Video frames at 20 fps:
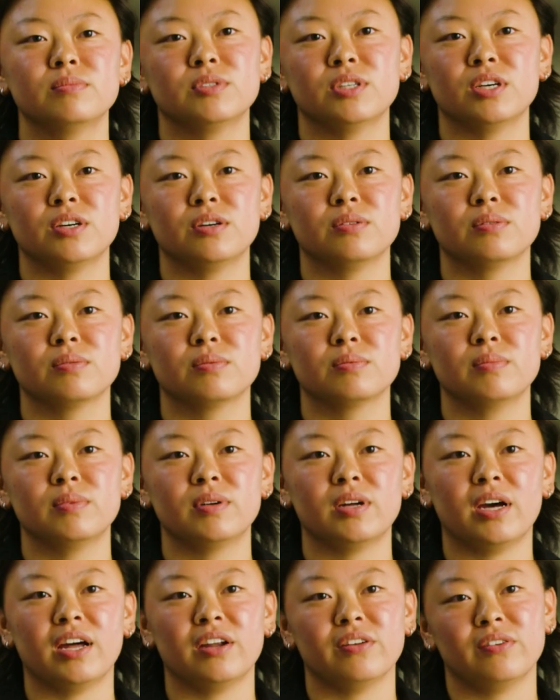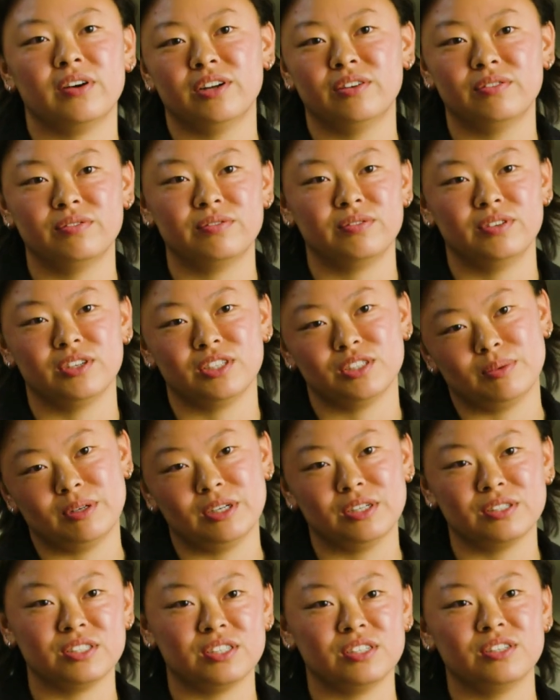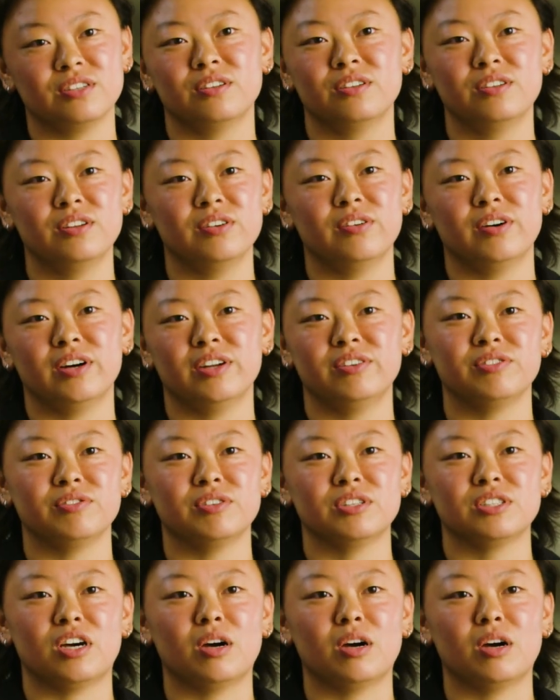So I had a lot of experience in a lot of different